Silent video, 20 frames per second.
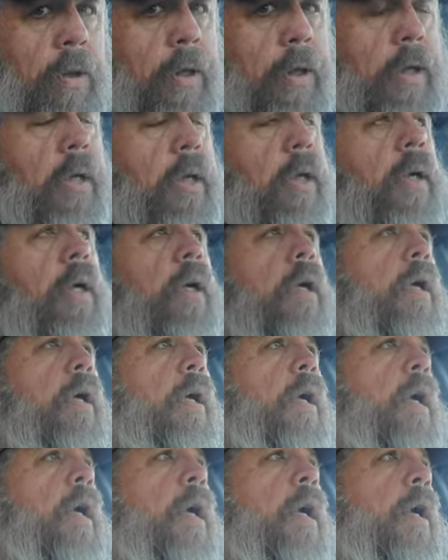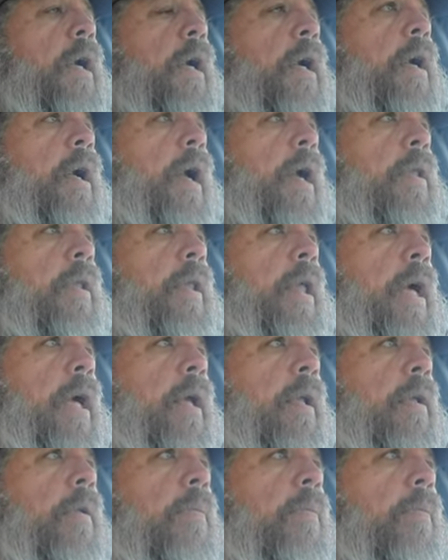would. And
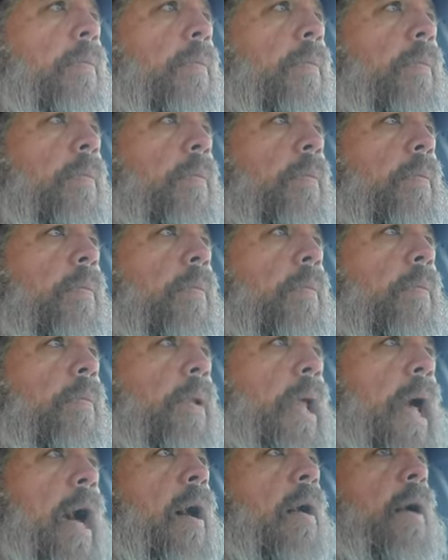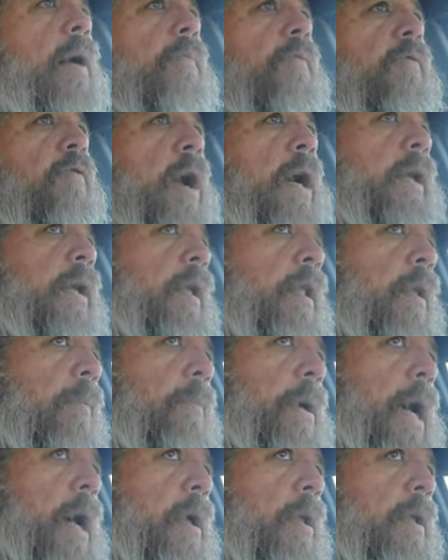then now I'm finding the
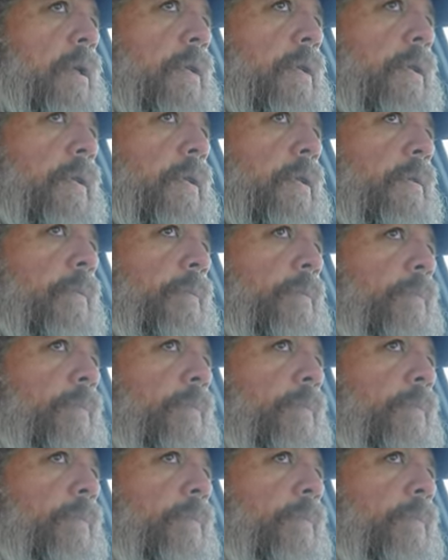balance.